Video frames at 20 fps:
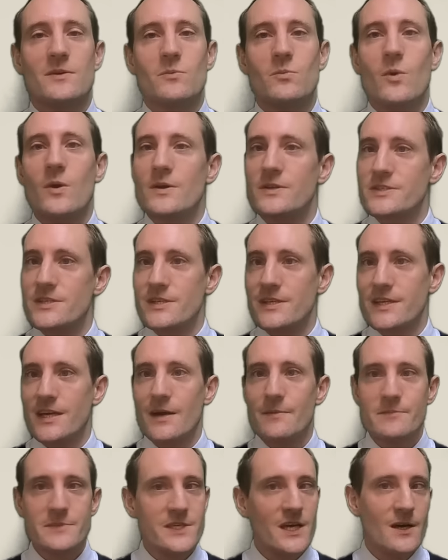what
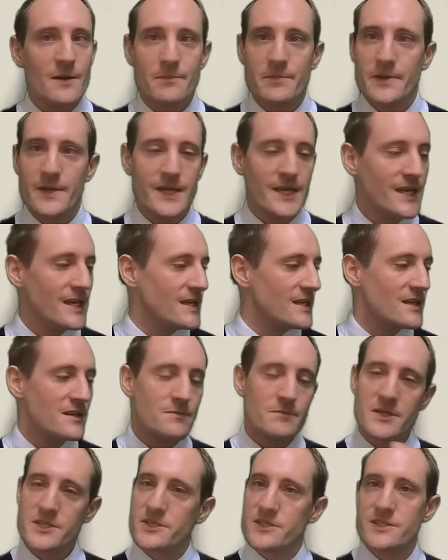comes up in
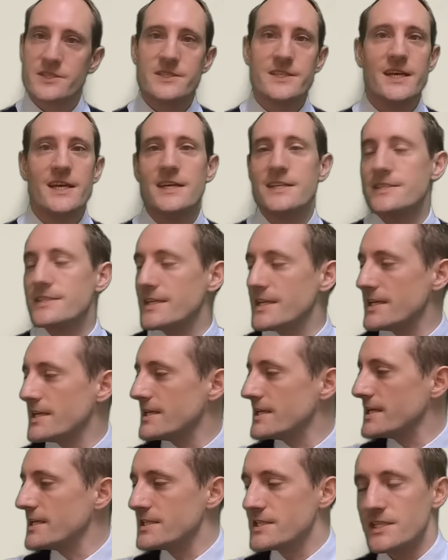admissions tests,
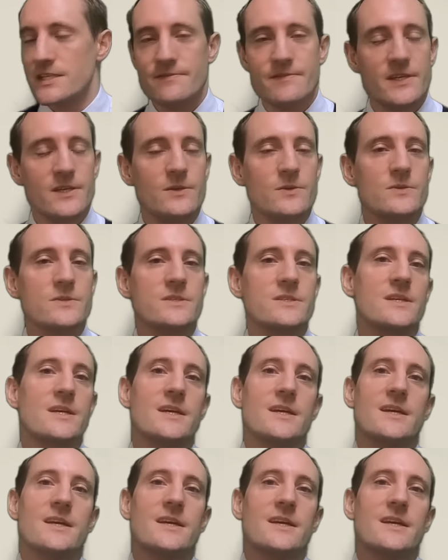in interviews,